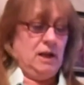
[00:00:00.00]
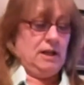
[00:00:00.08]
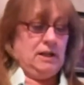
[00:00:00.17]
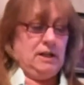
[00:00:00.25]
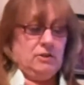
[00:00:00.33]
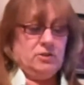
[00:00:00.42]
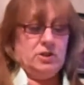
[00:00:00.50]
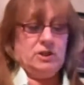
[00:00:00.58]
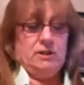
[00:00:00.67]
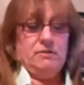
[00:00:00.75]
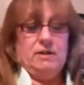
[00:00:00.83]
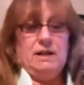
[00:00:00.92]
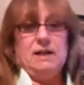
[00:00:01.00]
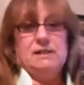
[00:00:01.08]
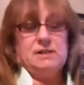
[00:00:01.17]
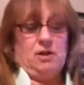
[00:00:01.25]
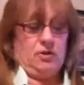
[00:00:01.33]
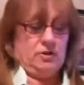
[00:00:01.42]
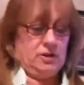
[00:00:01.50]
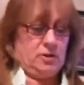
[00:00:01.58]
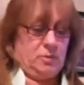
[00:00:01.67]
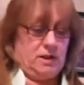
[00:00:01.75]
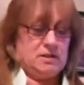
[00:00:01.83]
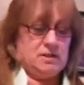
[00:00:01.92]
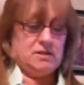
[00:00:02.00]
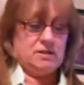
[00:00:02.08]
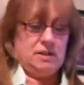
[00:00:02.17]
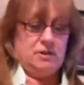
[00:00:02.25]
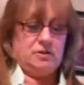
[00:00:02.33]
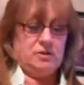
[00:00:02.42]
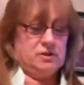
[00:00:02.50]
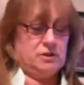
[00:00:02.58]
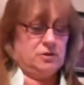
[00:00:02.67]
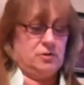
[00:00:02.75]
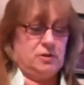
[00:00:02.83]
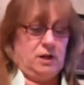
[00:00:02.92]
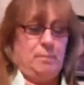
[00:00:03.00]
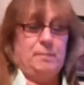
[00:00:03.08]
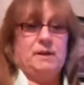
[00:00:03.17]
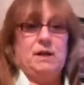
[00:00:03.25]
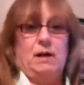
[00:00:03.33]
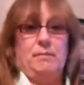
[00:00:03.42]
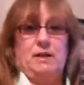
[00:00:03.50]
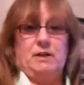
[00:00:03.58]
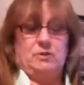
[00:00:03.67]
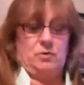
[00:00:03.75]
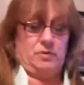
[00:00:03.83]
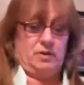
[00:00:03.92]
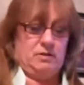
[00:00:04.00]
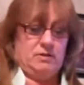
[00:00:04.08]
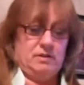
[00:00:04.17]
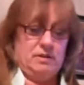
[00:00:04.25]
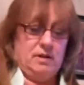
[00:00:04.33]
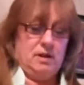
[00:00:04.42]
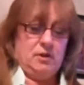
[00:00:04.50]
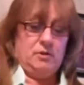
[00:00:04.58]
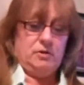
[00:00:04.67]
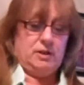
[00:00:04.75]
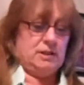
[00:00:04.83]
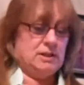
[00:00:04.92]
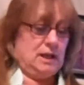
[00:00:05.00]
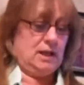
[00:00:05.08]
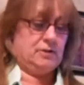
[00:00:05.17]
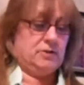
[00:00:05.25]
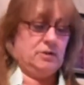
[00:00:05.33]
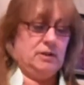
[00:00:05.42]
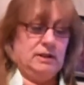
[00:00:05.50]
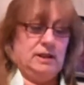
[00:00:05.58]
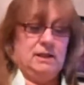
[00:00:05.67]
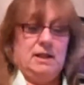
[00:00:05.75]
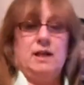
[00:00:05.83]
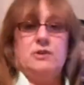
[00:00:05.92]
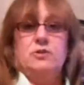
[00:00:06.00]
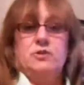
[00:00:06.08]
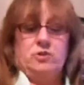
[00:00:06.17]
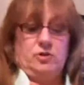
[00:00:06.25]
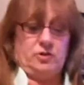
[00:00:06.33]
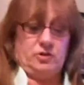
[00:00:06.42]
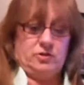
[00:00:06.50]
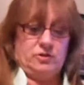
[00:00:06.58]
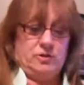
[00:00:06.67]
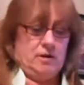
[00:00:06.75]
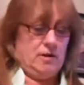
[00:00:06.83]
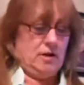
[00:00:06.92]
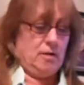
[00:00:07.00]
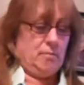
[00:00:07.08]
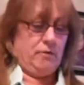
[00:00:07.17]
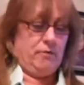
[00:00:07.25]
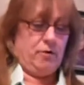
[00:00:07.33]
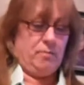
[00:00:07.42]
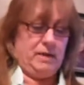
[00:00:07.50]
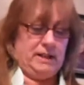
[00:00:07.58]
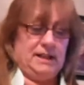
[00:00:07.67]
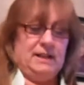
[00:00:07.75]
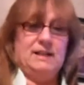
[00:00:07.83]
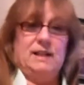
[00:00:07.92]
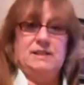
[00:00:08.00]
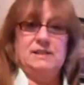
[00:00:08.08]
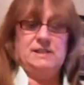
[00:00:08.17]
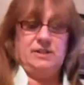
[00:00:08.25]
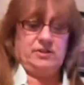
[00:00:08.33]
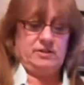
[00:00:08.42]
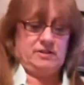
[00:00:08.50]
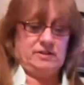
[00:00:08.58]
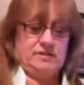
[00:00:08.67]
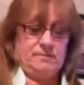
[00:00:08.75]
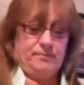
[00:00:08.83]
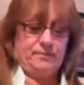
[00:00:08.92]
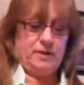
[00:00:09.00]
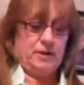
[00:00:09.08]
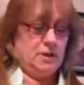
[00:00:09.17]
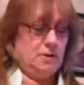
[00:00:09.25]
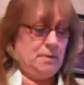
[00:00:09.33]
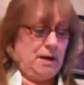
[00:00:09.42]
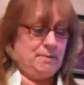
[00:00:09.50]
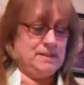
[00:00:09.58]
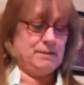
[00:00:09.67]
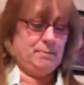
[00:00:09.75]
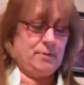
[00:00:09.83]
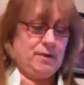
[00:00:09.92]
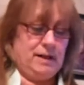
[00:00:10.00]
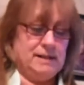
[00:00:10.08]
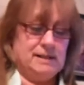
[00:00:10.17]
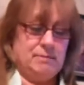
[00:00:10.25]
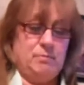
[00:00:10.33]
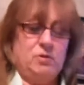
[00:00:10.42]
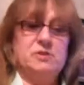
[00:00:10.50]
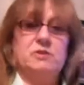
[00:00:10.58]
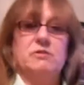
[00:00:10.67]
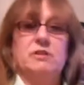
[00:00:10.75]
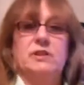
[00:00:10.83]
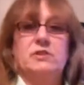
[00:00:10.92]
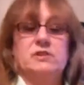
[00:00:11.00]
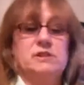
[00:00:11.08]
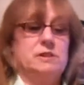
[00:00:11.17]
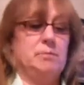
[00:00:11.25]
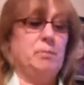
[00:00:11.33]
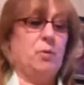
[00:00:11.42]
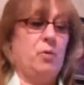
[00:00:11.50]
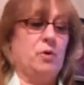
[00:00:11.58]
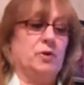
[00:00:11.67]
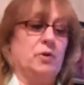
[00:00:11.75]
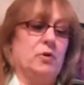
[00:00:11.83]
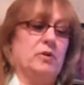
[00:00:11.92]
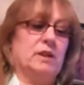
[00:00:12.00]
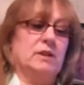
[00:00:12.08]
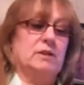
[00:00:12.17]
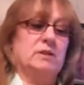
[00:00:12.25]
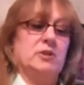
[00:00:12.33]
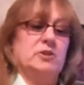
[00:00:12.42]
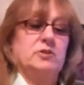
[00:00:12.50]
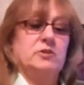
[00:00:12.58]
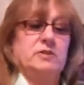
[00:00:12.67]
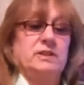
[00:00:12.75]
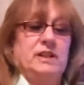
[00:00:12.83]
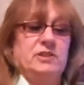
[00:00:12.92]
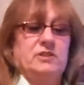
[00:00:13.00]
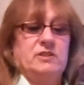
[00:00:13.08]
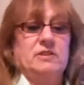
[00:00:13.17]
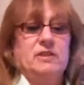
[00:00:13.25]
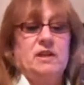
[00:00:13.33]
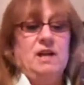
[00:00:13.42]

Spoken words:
He or she will answer all your questions and your concern of becoming a donor. You can talk to your leader at your church before making that decisions. You might be surprised that most religions support organ and tissue donation